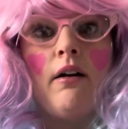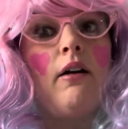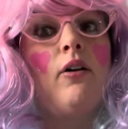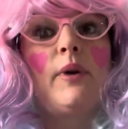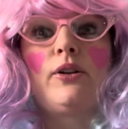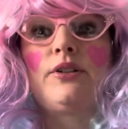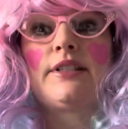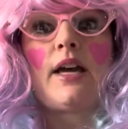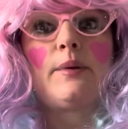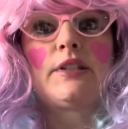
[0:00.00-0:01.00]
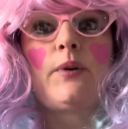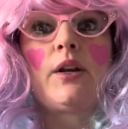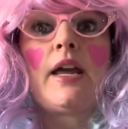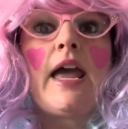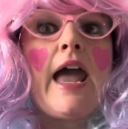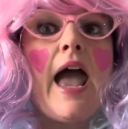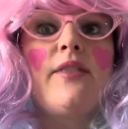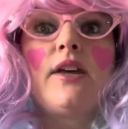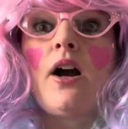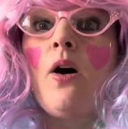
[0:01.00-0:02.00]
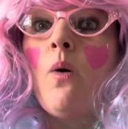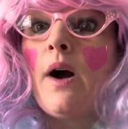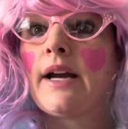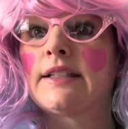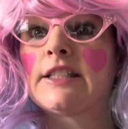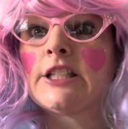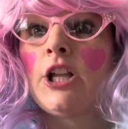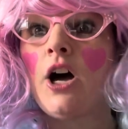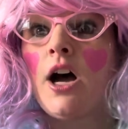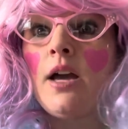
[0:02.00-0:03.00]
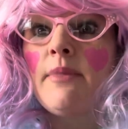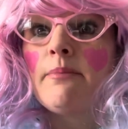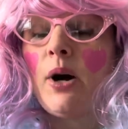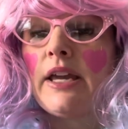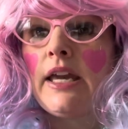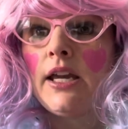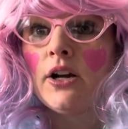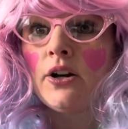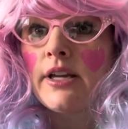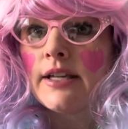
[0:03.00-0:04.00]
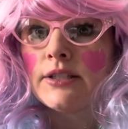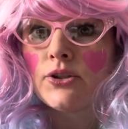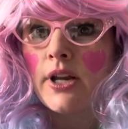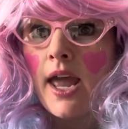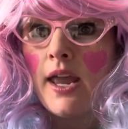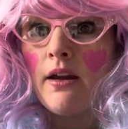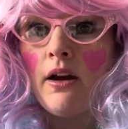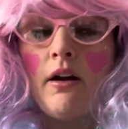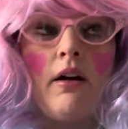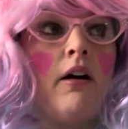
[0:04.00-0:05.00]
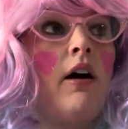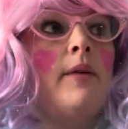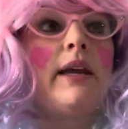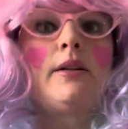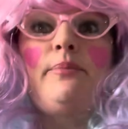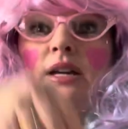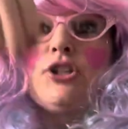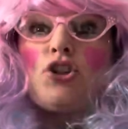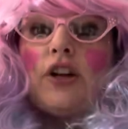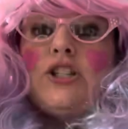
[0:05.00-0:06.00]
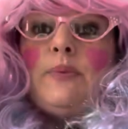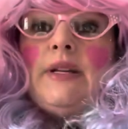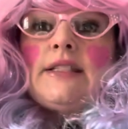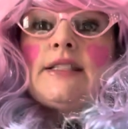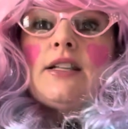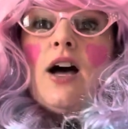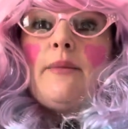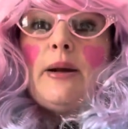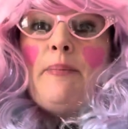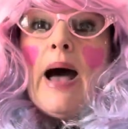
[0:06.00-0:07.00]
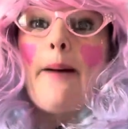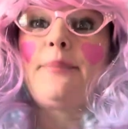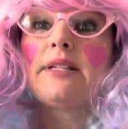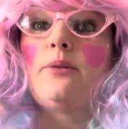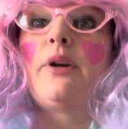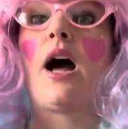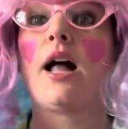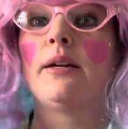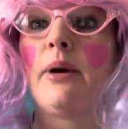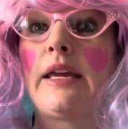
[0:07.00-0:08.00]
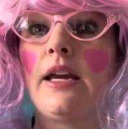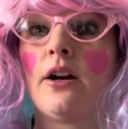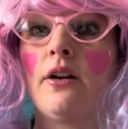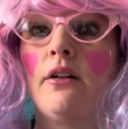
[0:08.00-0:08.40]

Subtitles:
Oh my goodness, that was fun. And then, oh, I got slime in my hair yesterday. I made a big stretchy piece of slime and it popped and it went all in my hair.